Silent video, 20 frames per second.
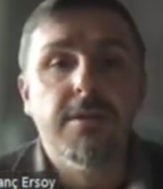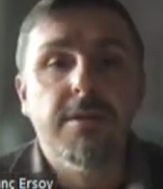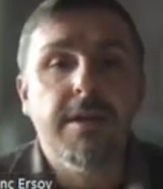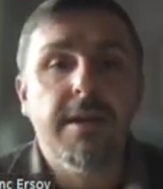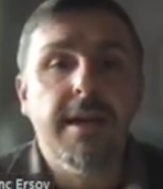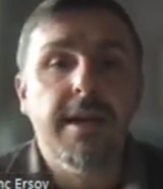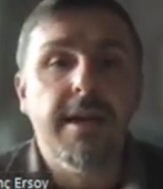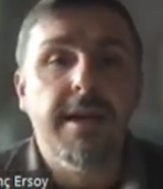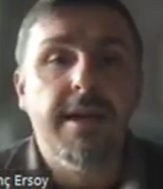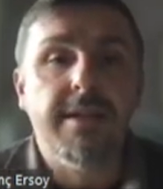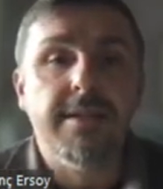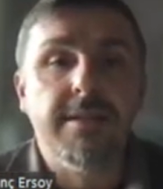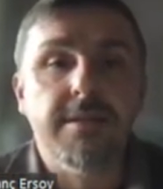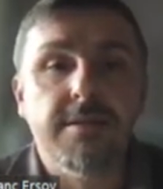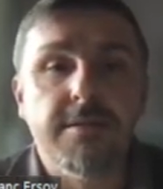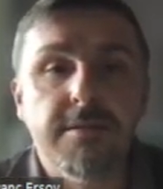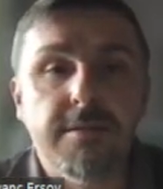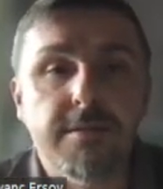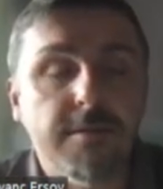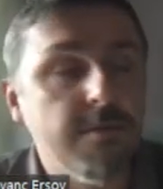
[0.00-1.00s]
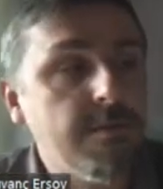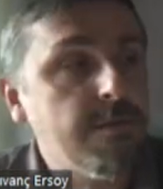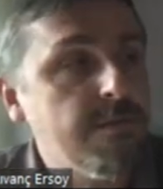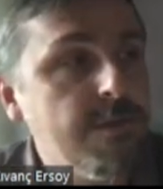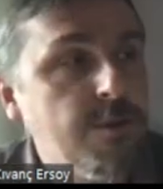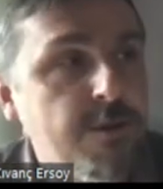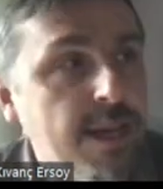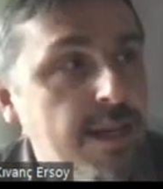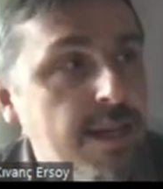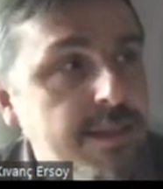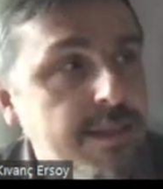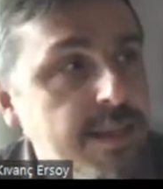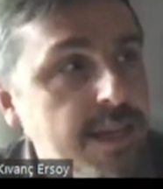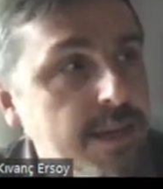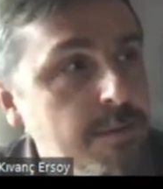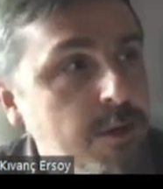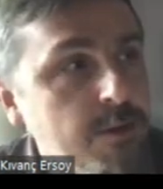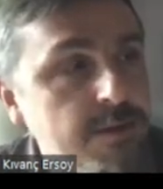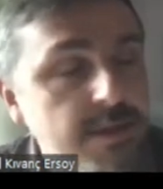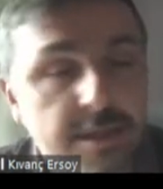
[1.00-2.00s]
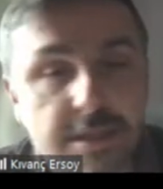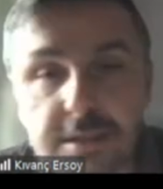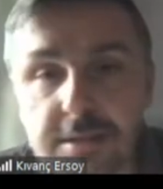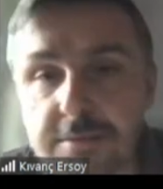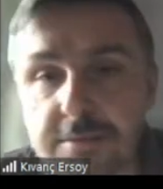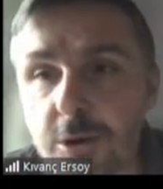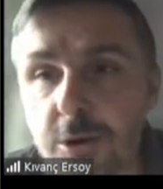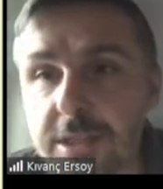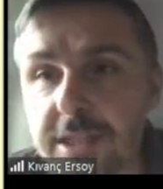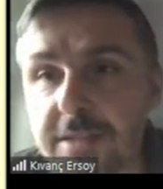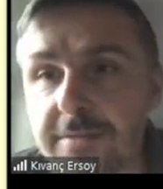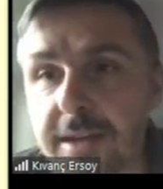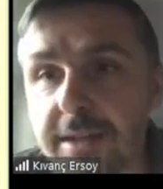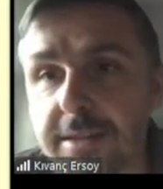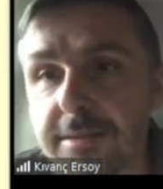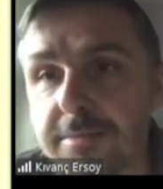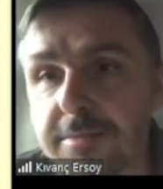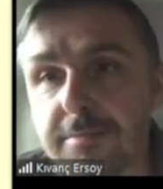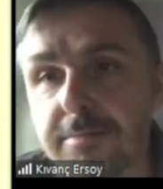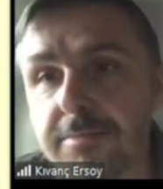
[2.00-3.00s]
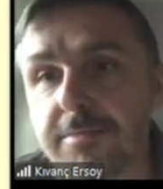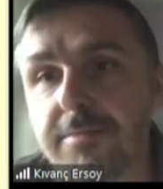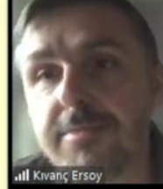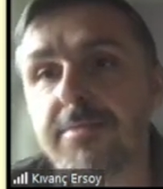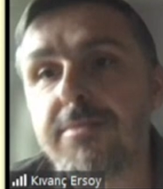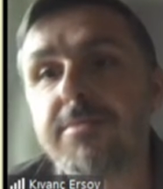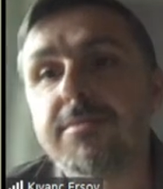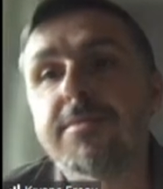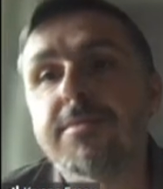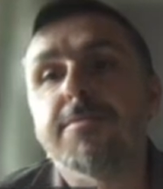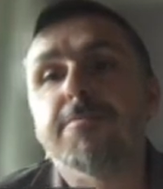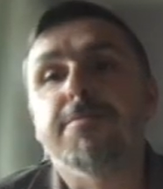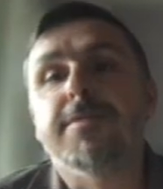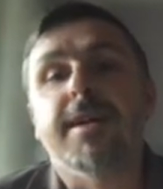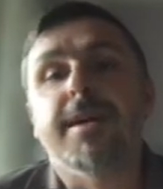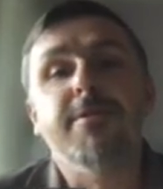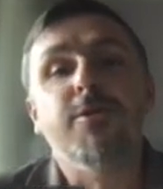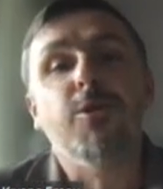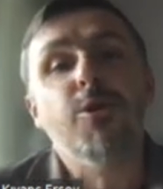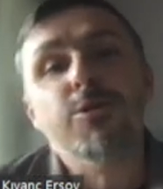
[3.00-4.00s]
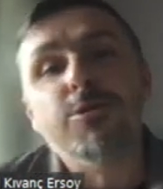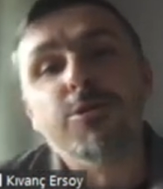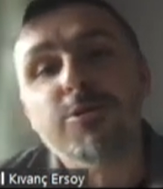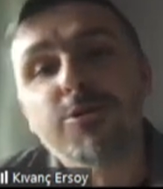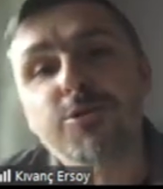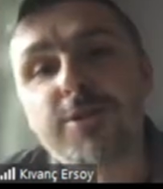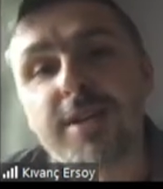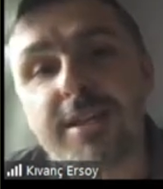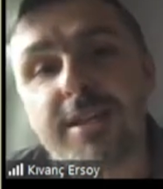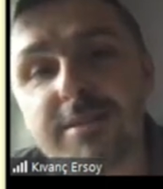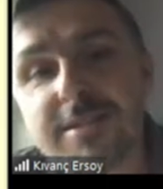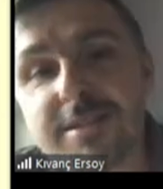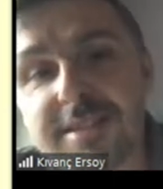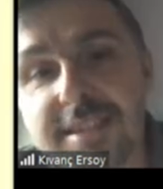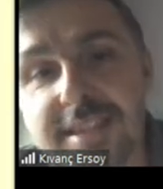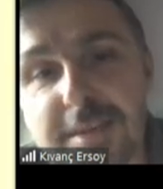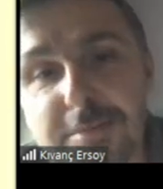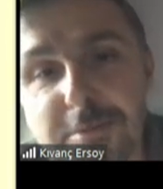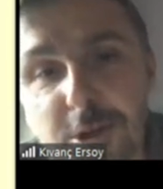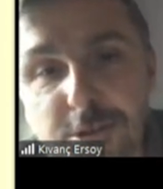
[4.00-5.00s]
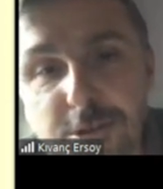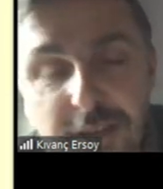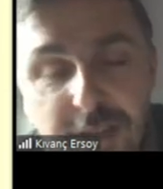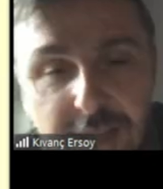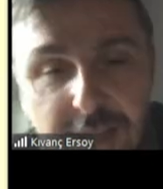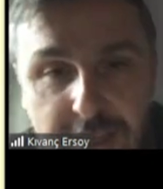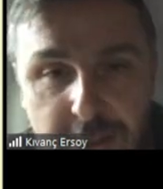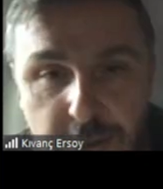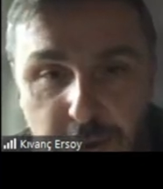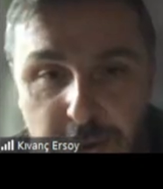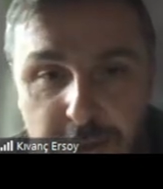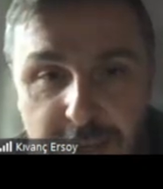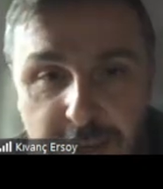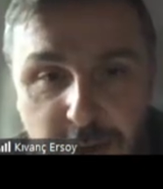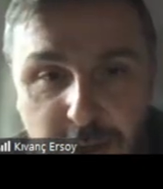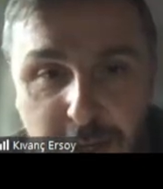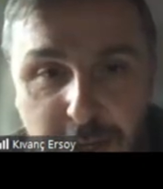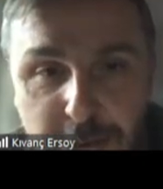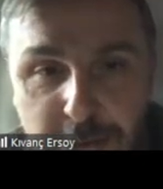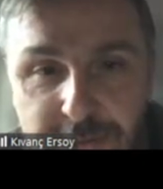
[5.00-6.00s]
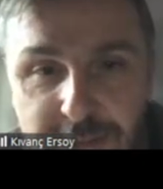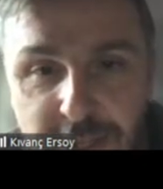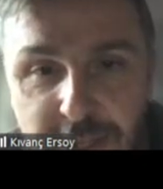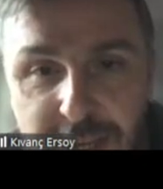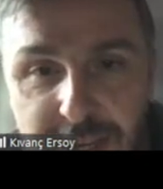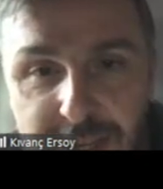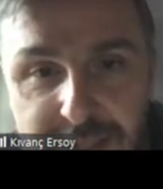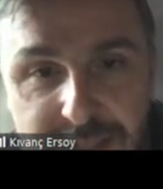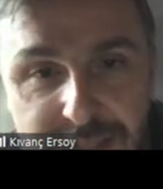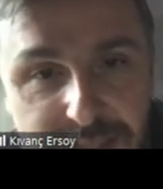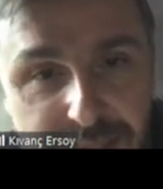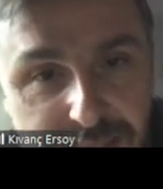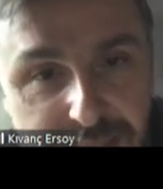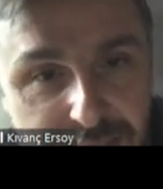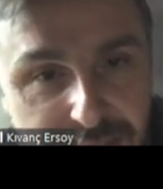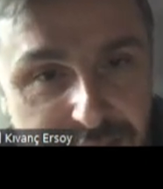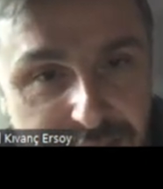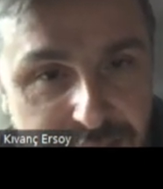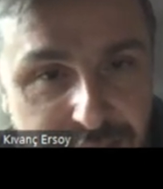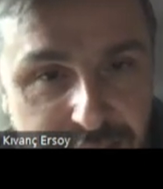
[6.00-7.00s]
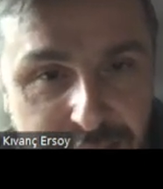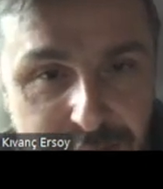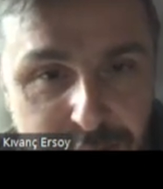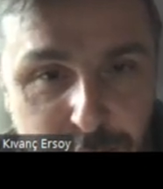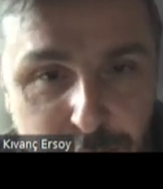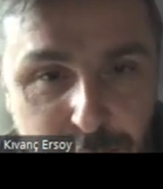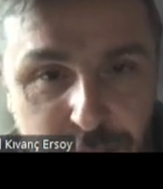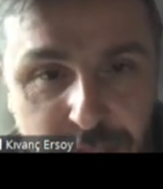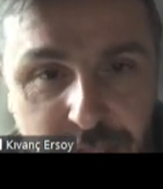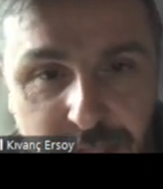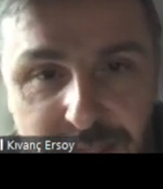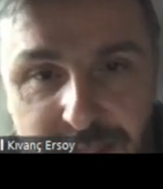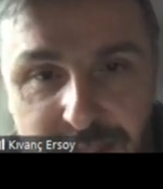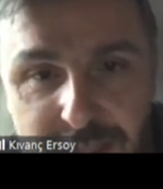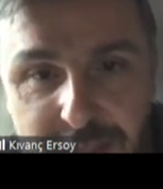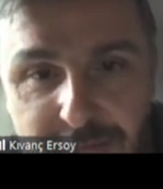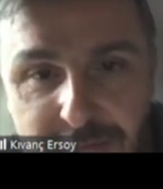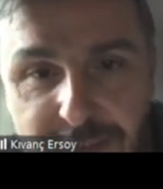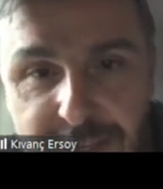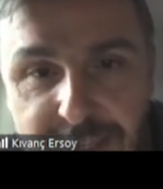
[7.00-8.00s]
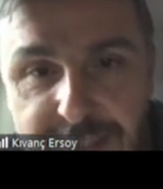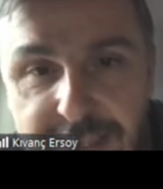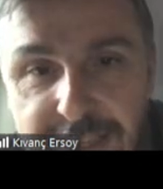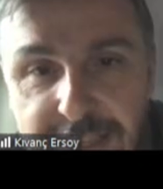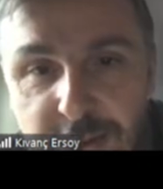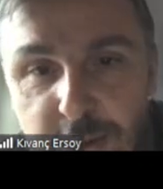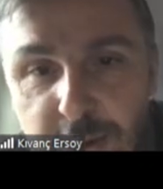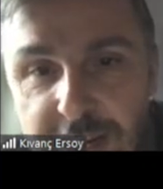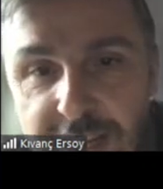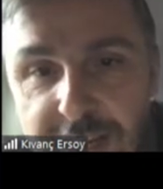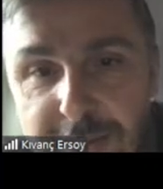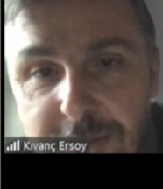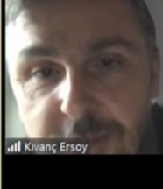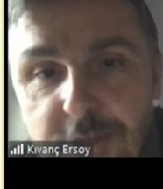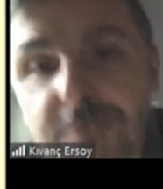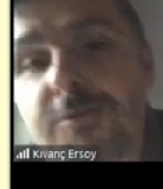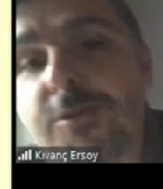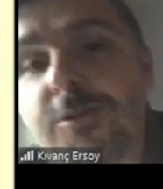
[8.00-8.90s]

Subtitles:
And you can think about this 41, or you can think about Suzuki groups, which has involutions fixing no elements of